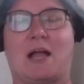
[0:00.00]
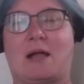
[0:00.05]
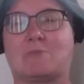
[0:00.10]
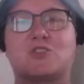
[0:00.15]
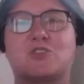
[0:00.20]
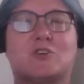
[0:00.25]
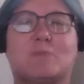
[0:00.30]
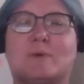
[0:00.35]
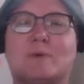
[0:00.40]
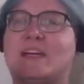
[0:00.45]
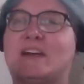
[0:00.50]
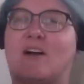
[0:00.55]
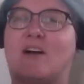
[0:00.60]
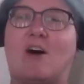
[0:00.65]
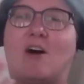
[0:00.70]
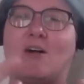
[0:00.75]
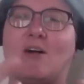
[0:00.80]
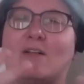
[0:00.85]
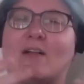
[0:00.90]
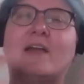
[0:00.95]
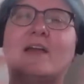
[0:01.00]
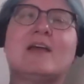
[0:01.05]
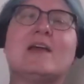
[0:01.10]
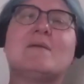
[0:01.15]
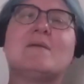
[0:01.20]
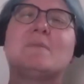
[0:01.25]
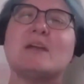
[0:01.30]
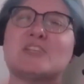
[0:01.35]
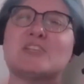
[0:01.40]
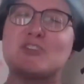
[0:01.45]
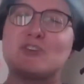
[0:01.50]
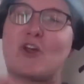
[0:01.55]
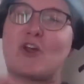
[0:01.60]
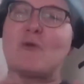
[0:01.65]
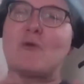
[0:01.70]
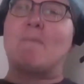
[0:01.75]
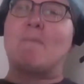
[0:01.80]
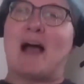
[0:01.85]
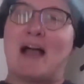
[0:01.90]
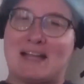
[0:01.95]
I'm sure we can all picture in our
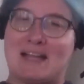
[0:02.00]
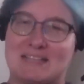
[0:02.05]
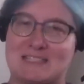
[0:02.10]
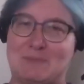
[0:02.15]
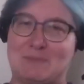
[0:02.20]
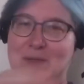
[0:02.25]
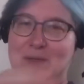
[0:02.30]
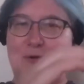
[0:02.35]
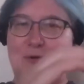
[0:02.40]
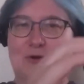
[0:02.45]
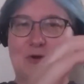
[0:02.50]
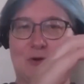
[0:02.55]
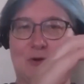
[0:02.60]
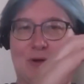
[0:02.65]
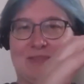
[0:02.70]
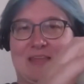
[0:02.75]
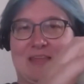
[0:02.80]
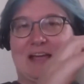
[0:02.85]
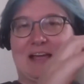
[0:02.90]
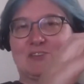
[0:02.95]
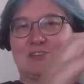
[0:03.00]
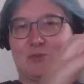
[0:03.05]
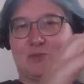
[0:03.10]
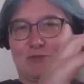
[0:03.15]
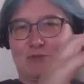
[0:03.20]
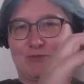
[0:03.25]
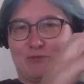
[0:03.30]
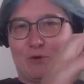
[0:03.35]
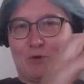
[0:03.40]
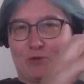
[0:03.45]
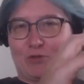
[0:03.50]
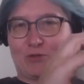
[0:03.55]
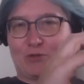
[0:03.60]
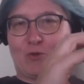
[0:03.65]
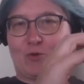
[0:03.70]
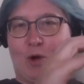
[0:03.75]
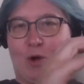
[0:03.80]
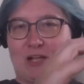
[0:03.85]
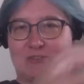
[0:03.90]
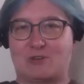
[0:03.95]
minds people who are in that sort of fourth
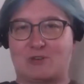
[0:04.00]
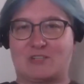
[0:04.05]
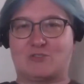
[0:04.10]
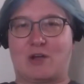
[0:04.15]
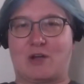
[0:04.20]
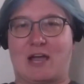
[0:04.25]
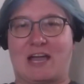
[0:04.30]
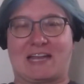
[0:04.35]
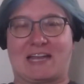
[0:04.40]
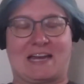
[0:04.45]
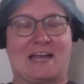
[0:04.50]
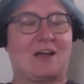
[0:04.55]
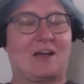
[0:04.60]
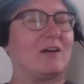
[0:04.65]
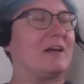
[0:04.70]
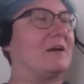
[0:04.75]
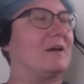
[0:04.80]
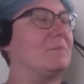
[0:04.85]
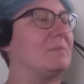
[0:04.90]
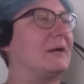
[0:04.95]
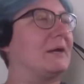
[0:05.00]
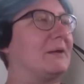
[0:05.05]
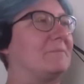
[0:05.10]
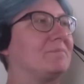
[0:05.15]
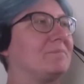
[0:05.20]
quadrant dragon area. But